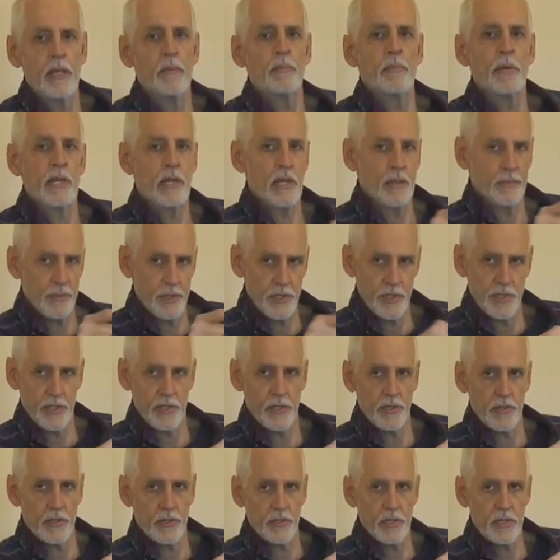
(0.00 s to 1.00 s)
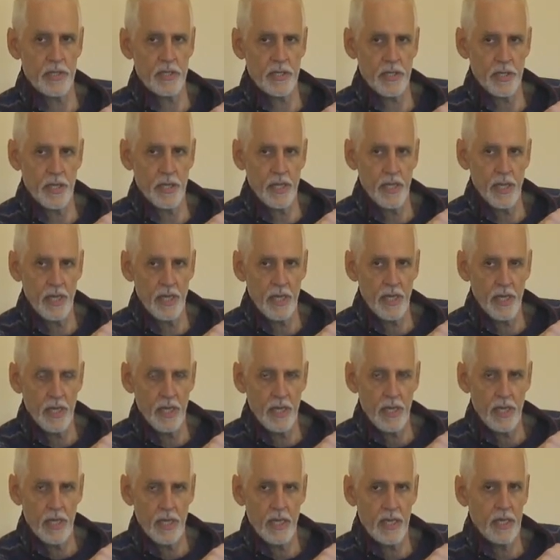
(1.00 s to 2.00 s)
He beat up the Jews.
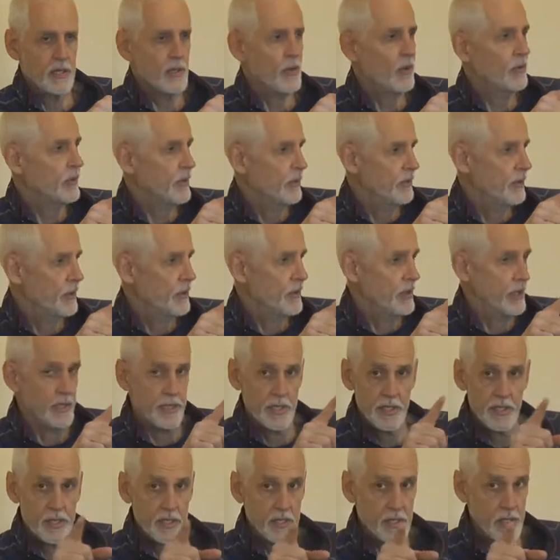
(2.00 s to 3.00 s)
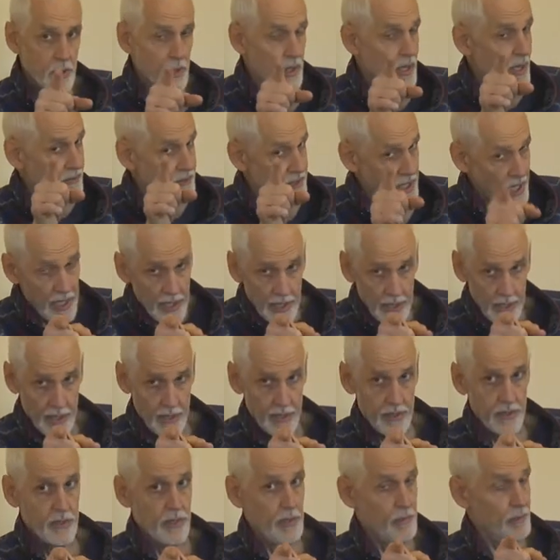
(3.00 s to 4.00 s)
He told Herodias, "You have
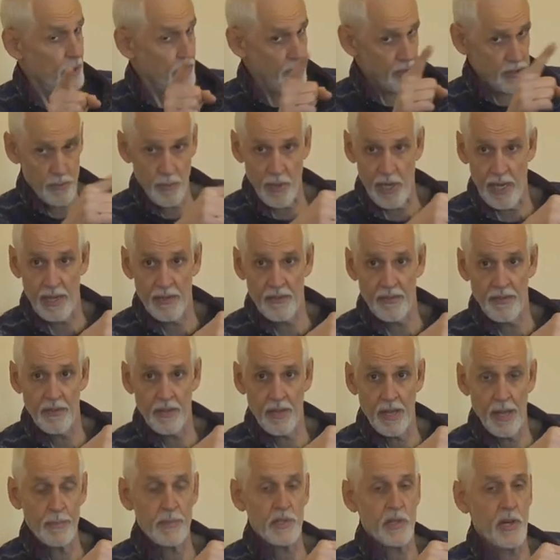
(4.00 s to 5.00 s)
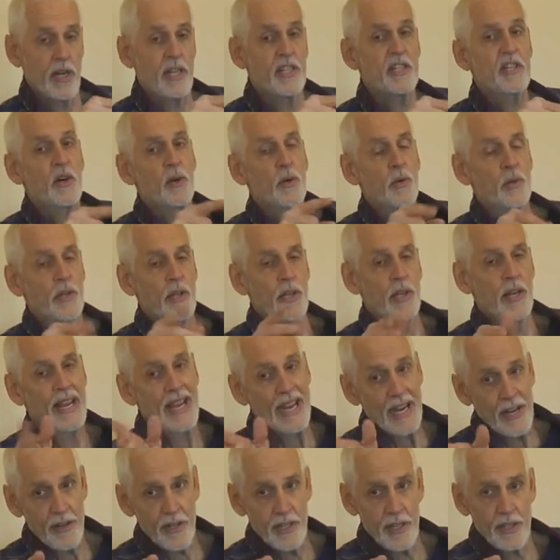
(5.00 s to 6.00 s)
taken your brother's wife." I'm sorry. He told uh,
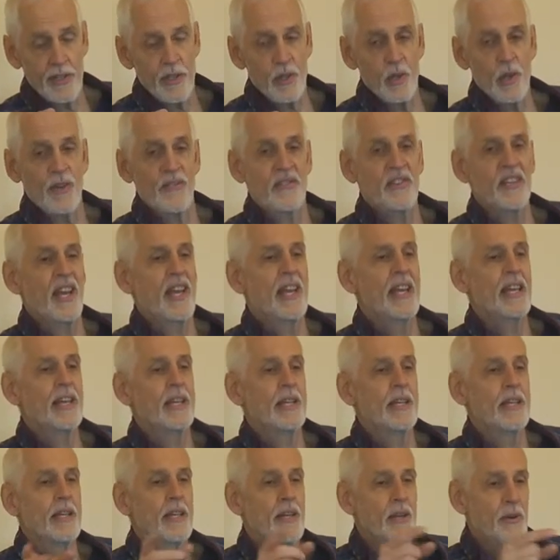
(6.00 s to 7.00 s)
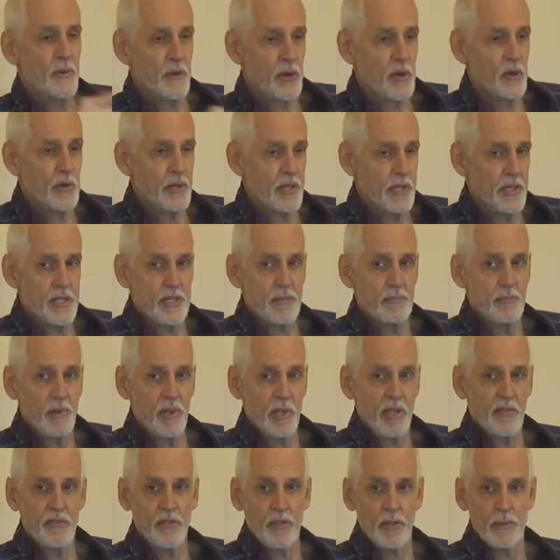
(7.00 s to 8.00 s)
Herod, "You have taken Herodias,
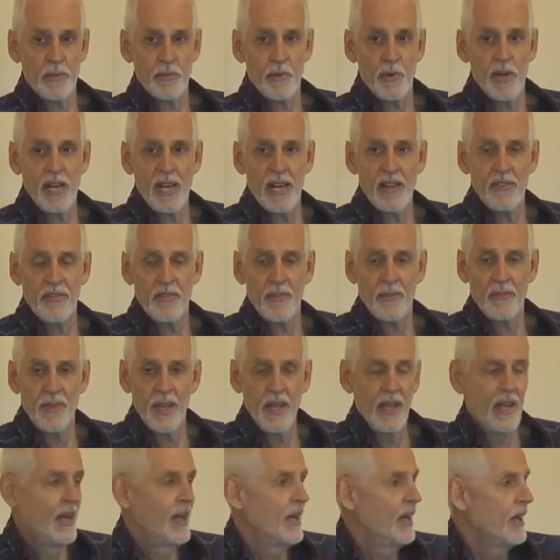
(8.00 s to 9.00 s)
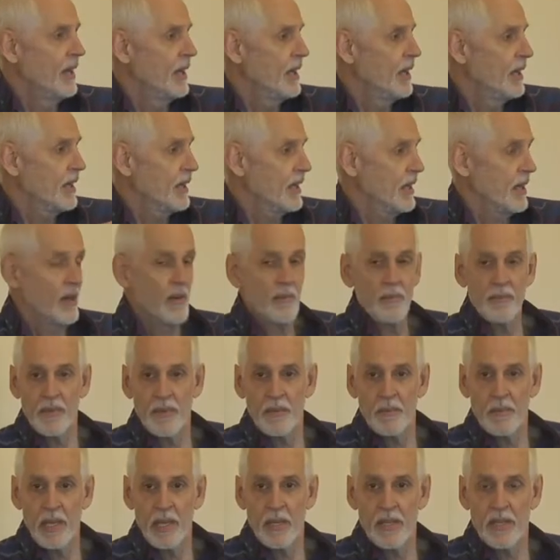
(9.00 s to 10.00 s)
brother Philip's wife." You know,
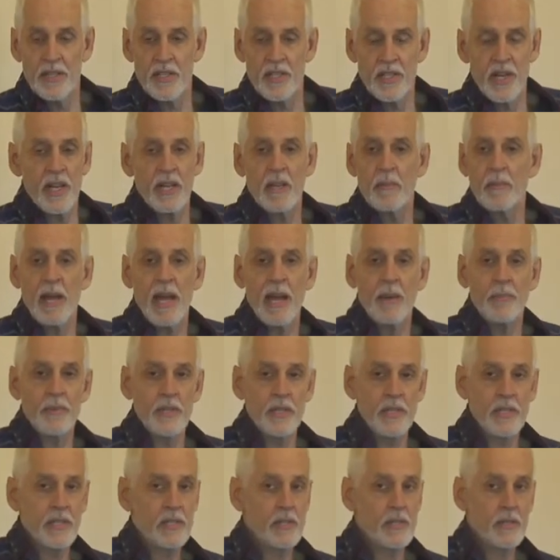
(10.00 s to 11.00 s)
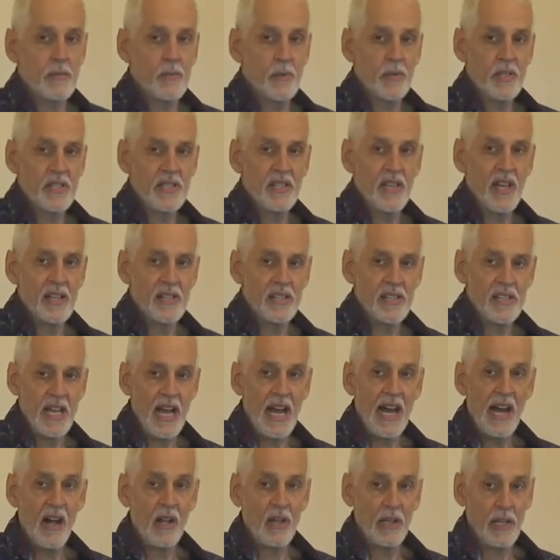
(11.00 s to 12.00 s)
because John the Baptist was not
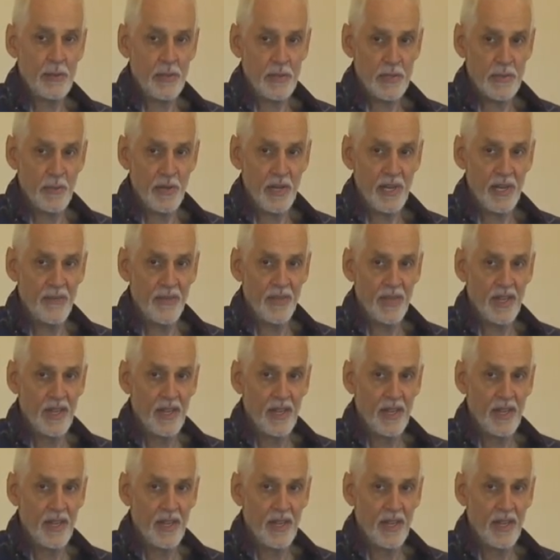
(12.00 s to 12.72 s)
style. He was what?